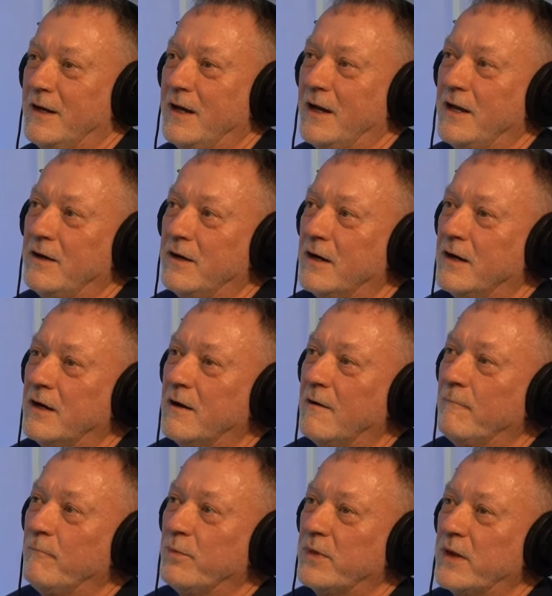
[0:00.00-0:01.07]
and
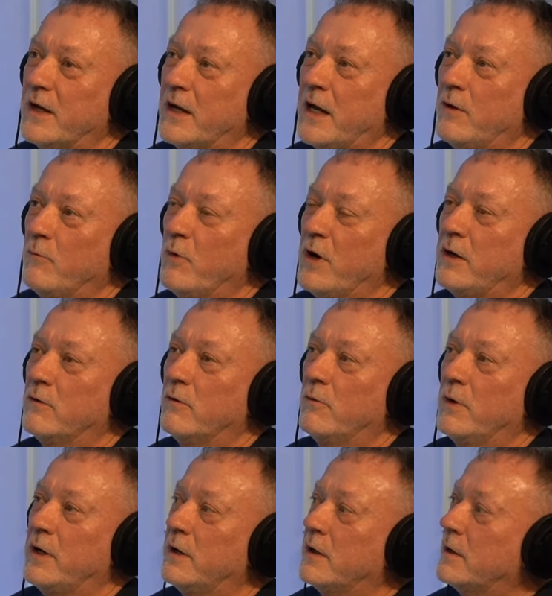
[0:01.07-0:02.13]
um, and when
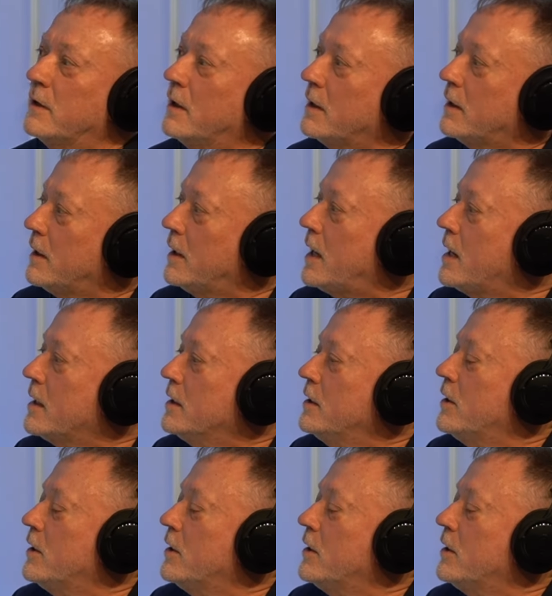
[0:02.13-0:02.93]
when uh,